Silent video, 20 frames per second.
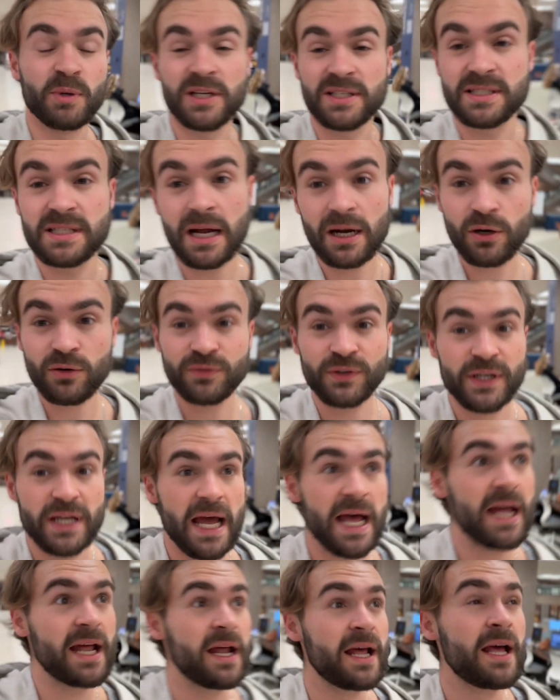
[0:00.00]
But it's not over
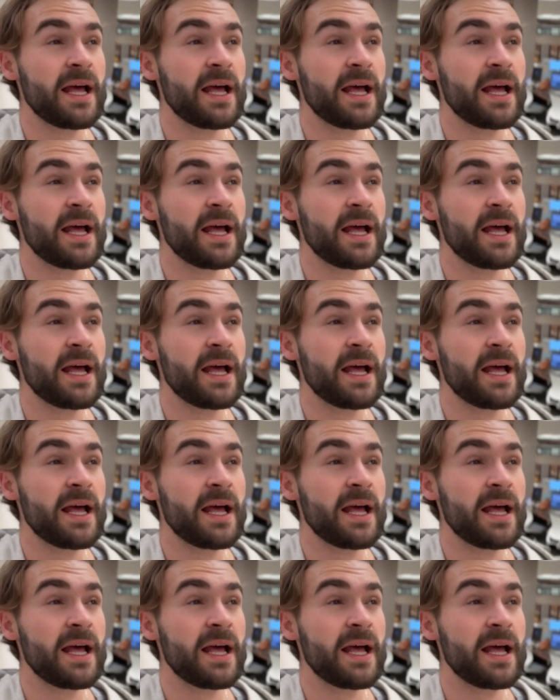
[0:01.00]
yet,